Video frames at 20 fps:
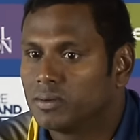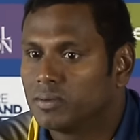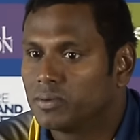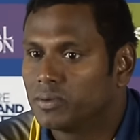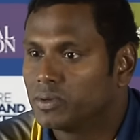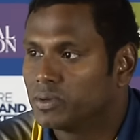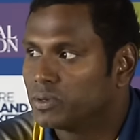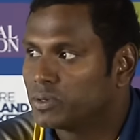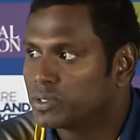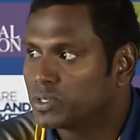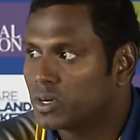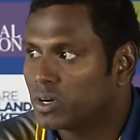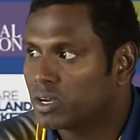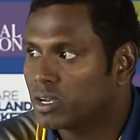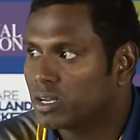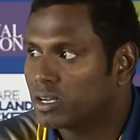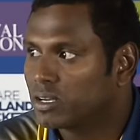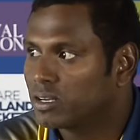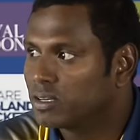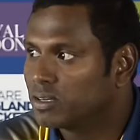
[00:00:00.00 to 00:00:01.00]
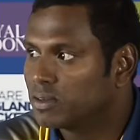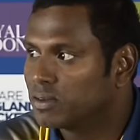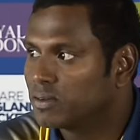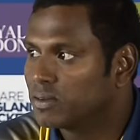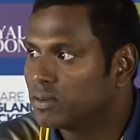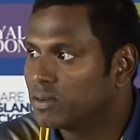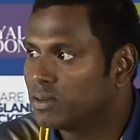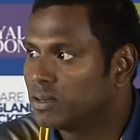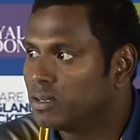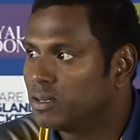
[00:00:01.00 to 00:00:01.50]
you know, shocking,
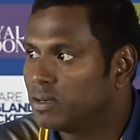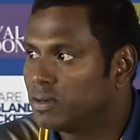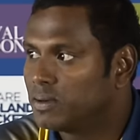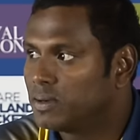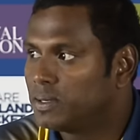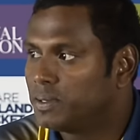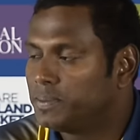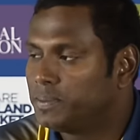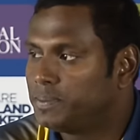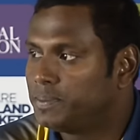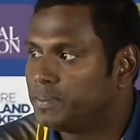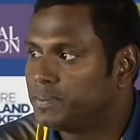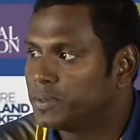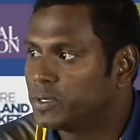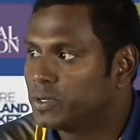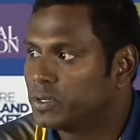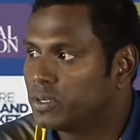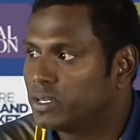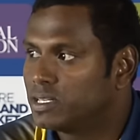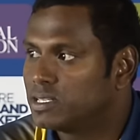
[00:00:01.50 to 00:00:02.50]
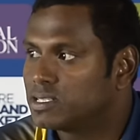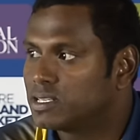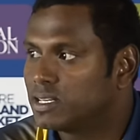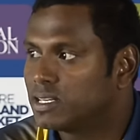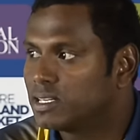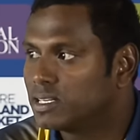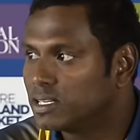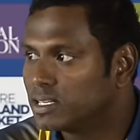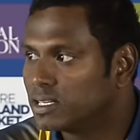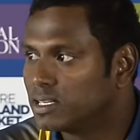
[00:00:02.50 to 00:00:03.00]
uh, you know,
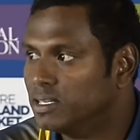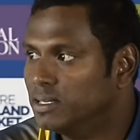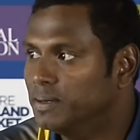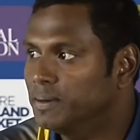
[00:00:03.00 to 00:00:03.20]
incident.